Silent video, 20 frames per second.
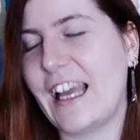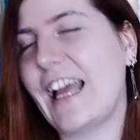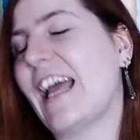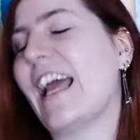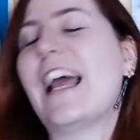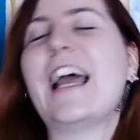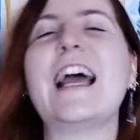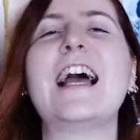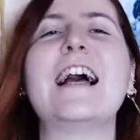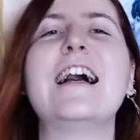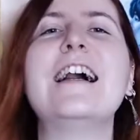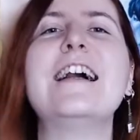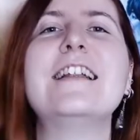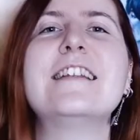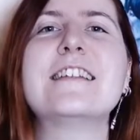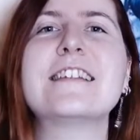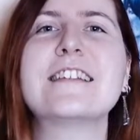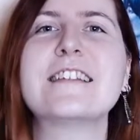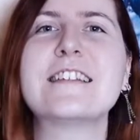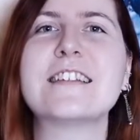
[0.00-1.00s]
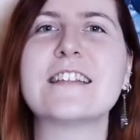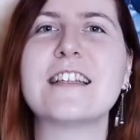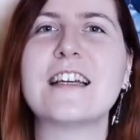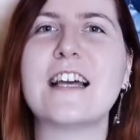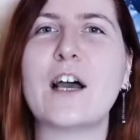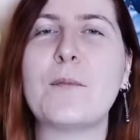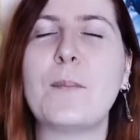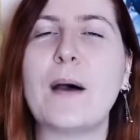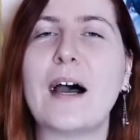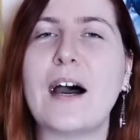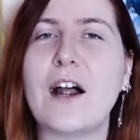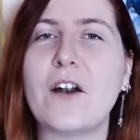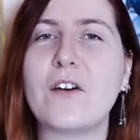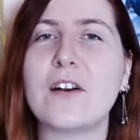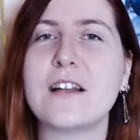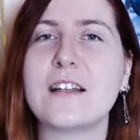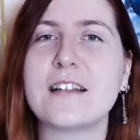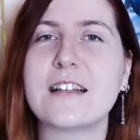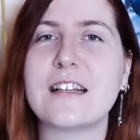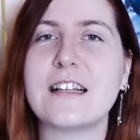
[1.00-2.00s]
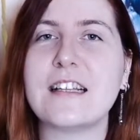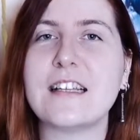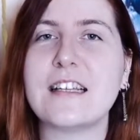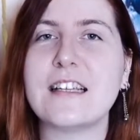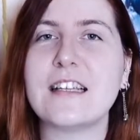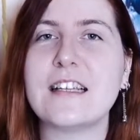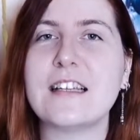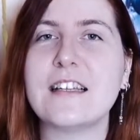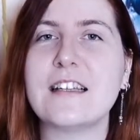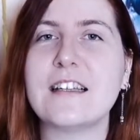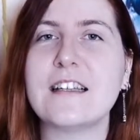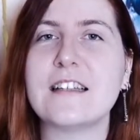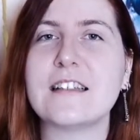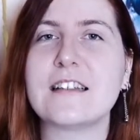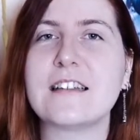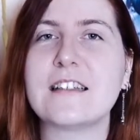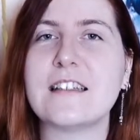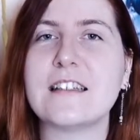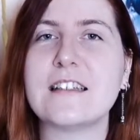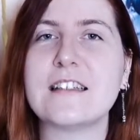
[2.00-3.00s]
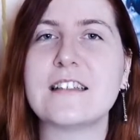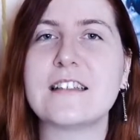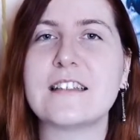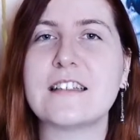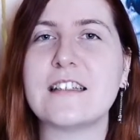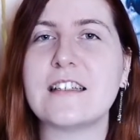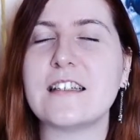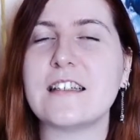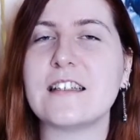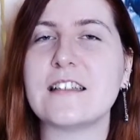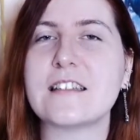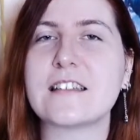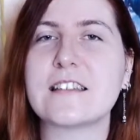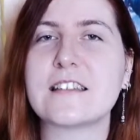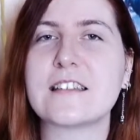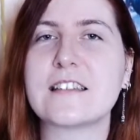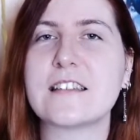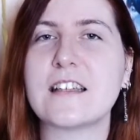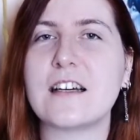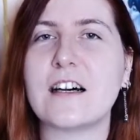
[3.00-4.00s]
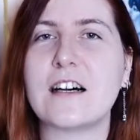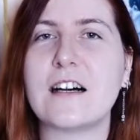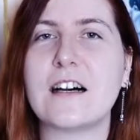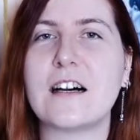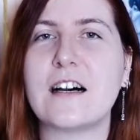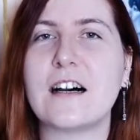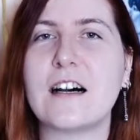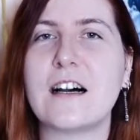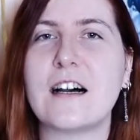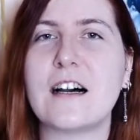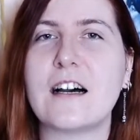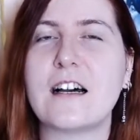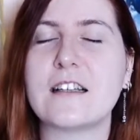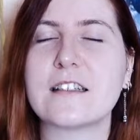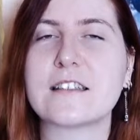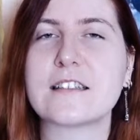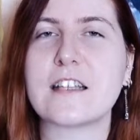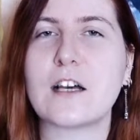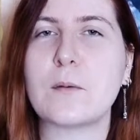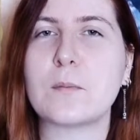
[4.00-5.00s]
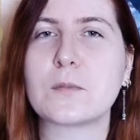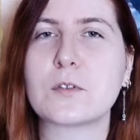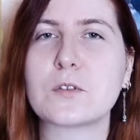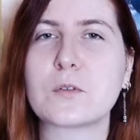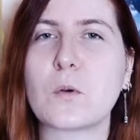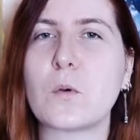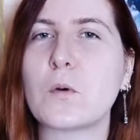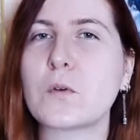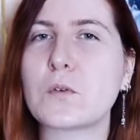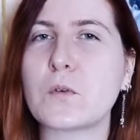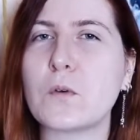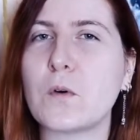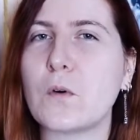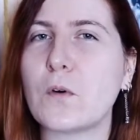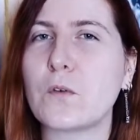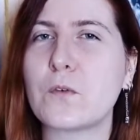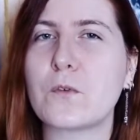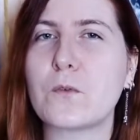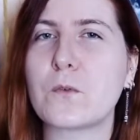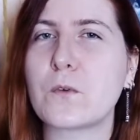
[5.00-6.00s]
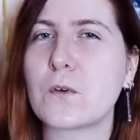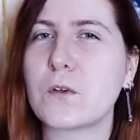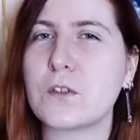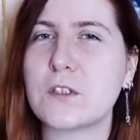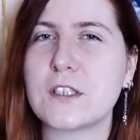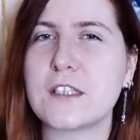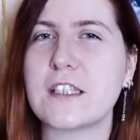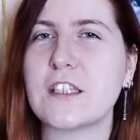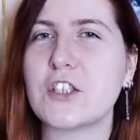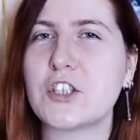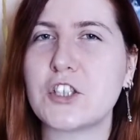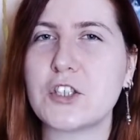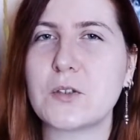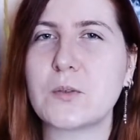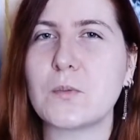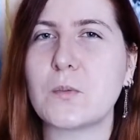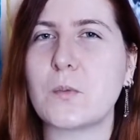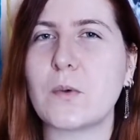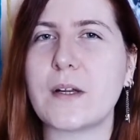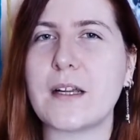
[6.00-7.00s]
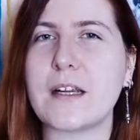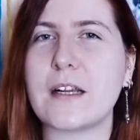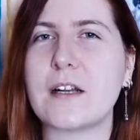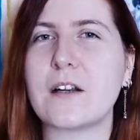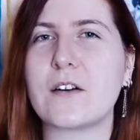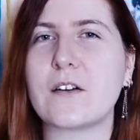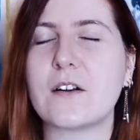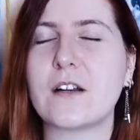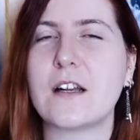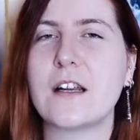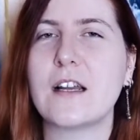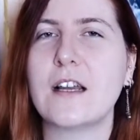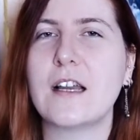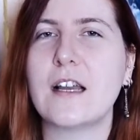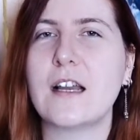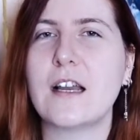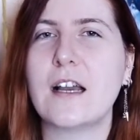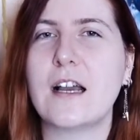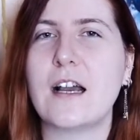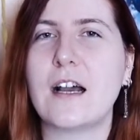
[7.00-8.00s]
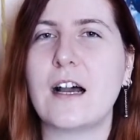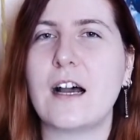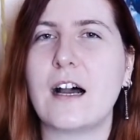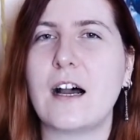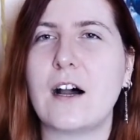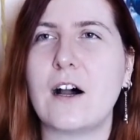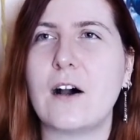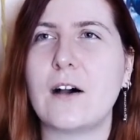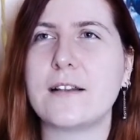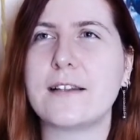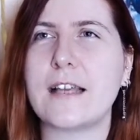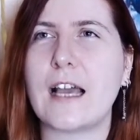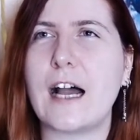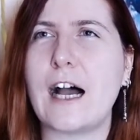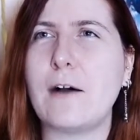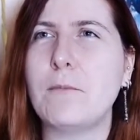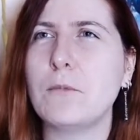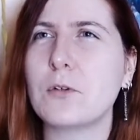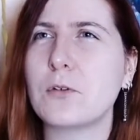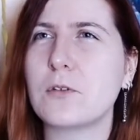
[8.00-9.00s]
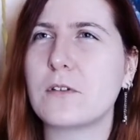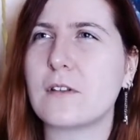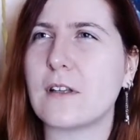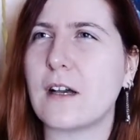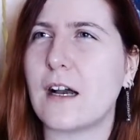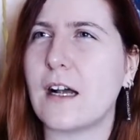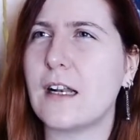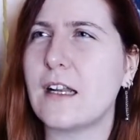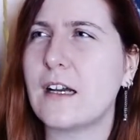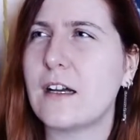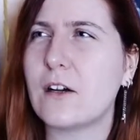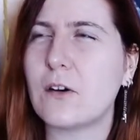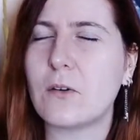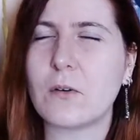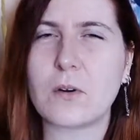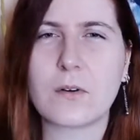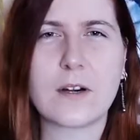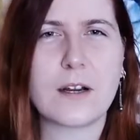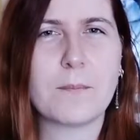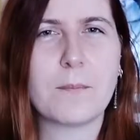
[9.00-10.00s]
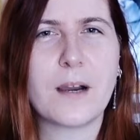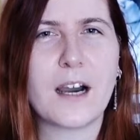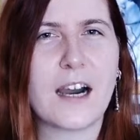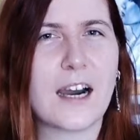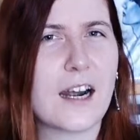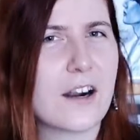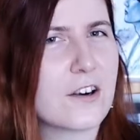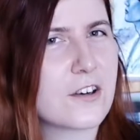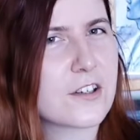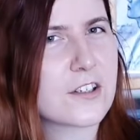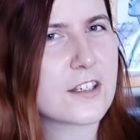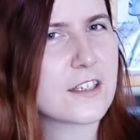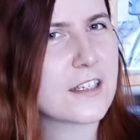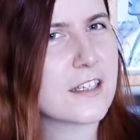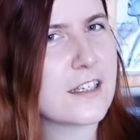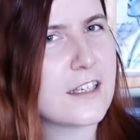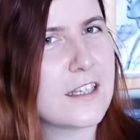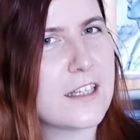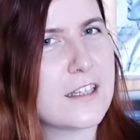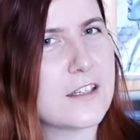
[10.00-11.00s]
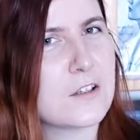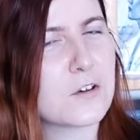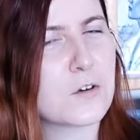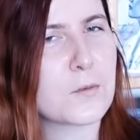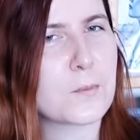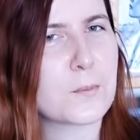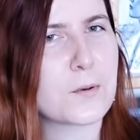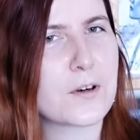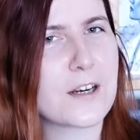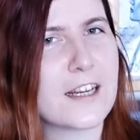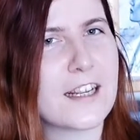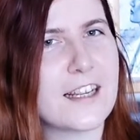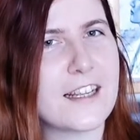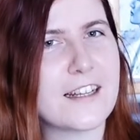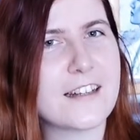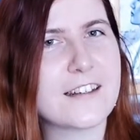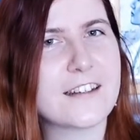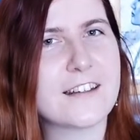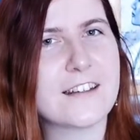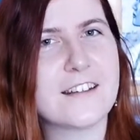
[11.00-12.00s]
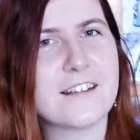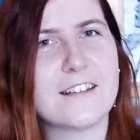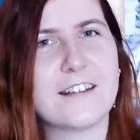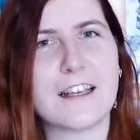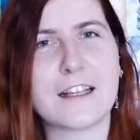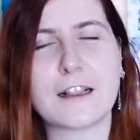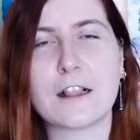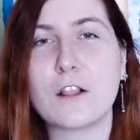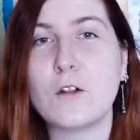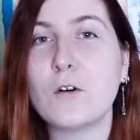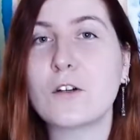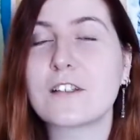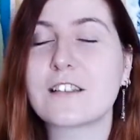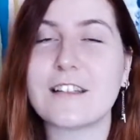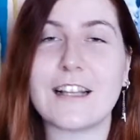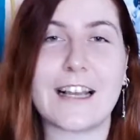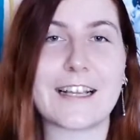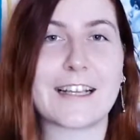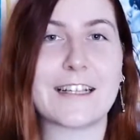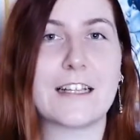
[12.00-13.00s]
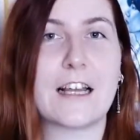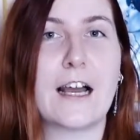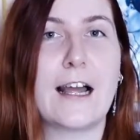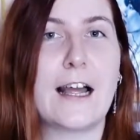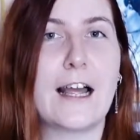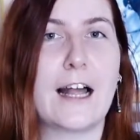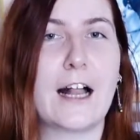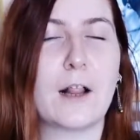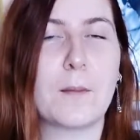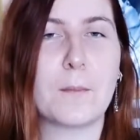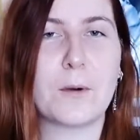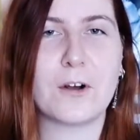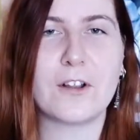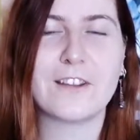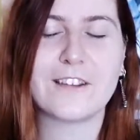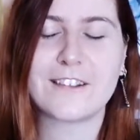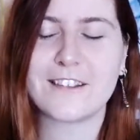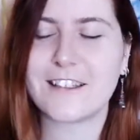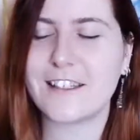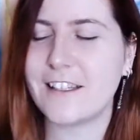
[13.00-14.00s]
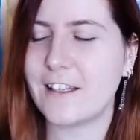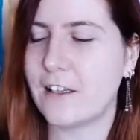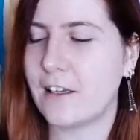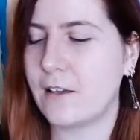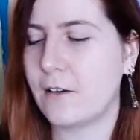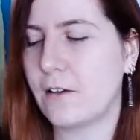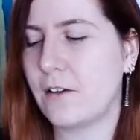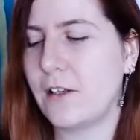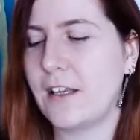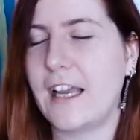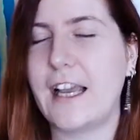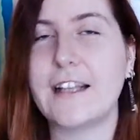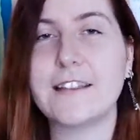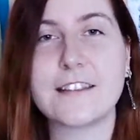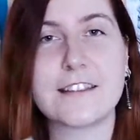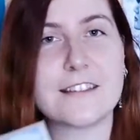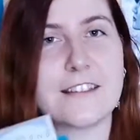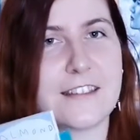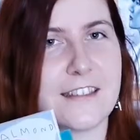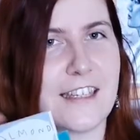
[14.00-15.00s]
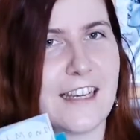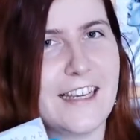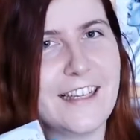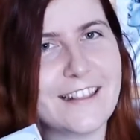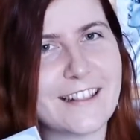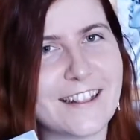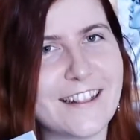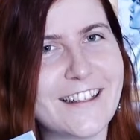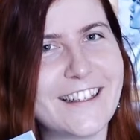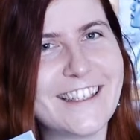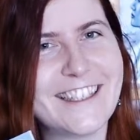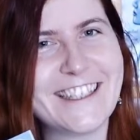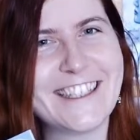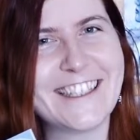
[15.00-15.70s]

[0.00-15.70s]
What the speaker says: And apparently this is some sort of condition where the amygdala, or a part in your brain that looks like an almond, hence the title,